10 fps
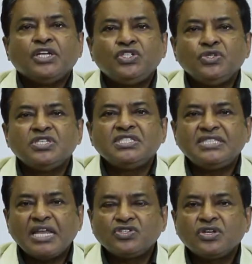to the
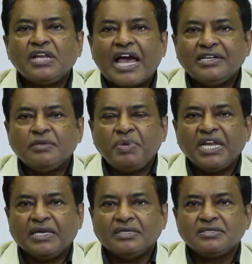central
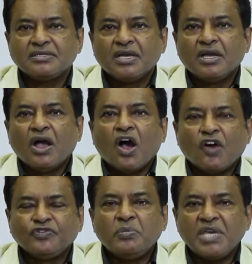underpinnings
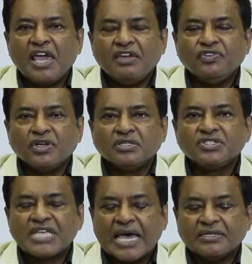of the behavioral
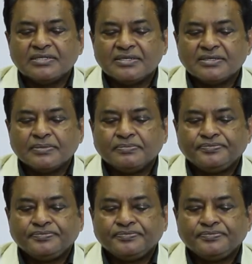sciences.